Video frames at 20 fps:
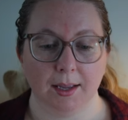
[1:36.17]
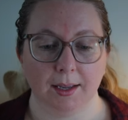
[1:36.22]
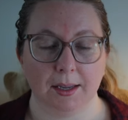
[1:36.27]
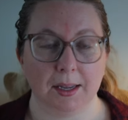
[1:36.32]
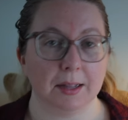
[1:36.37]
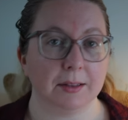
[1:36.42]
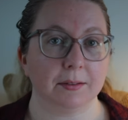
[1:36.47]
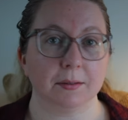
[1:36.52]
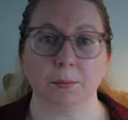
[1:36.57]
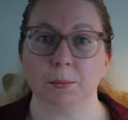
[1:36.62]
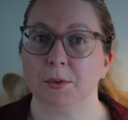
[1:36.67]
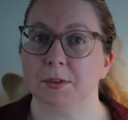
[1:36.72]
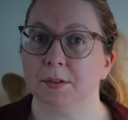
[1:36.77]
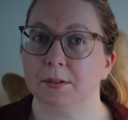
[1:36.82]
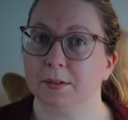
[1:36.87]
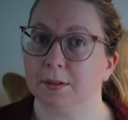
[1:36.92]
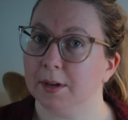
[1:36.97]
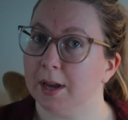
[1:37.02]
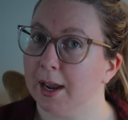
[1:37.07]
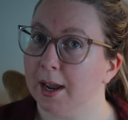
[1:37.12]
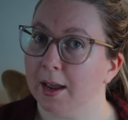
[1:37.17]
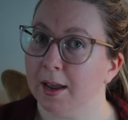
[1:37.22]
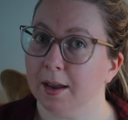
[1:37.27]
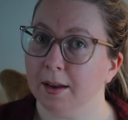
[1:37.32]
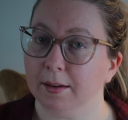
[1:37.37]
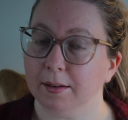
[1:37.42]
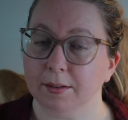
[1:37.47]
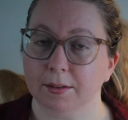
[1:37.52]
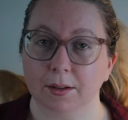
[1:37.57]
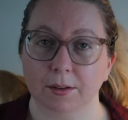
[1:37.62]
Get some
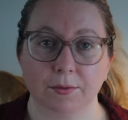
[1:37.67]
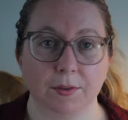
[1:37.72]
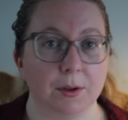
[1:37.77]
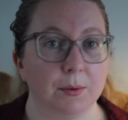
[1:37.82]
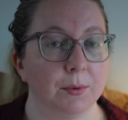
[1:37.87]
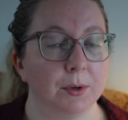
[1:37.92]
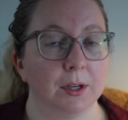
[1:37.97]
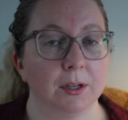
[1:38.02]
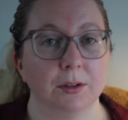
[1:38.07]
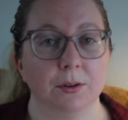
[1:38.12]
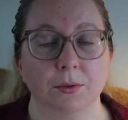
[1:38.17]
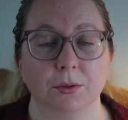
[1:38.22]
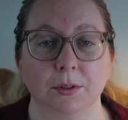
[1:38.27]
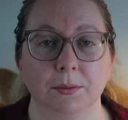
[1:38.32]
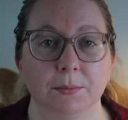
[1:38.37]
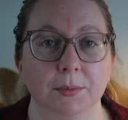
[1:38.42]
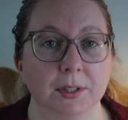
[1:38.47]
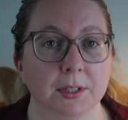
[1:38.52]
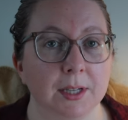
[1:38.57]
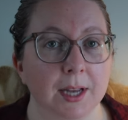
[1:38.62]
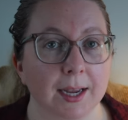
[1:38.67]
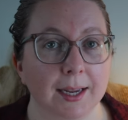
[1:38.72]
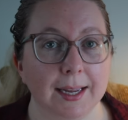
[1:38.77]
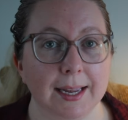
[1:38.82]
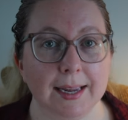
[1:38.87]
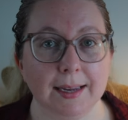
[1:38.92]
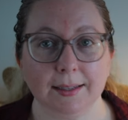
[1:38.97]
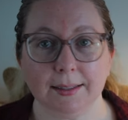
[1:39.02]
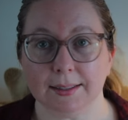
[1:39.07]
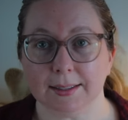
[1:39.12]
snacks if you want to do some
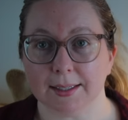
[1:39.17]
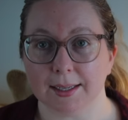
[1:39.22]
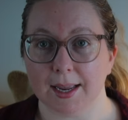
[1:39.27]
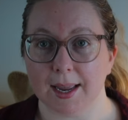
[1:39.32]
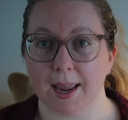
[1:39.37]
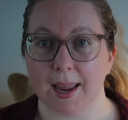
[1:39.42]
snackies.